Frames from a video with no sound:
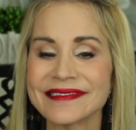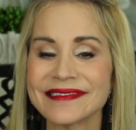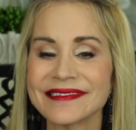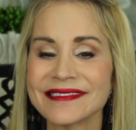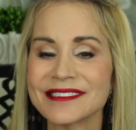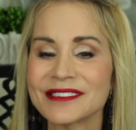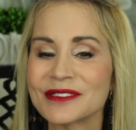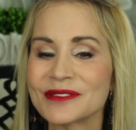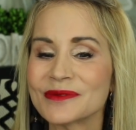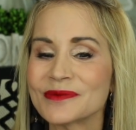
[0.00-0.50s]

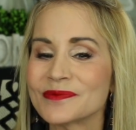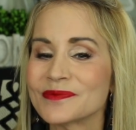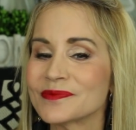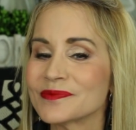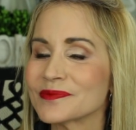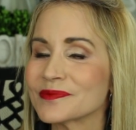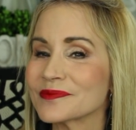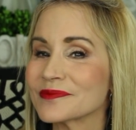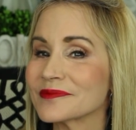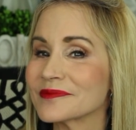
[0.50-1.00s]

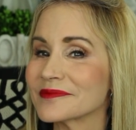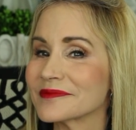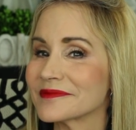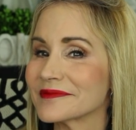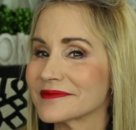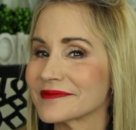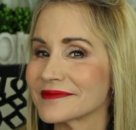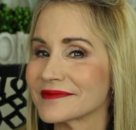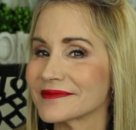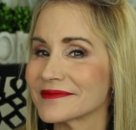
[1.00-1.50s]

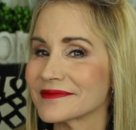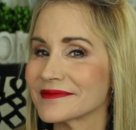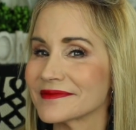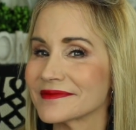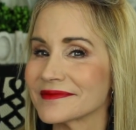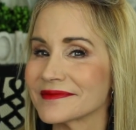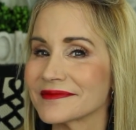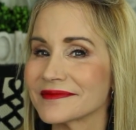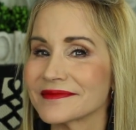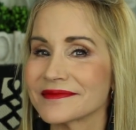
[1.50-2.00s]

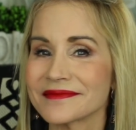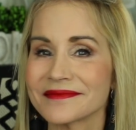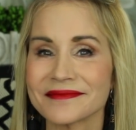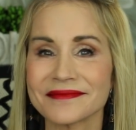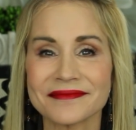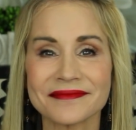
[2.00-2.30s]
[no speech]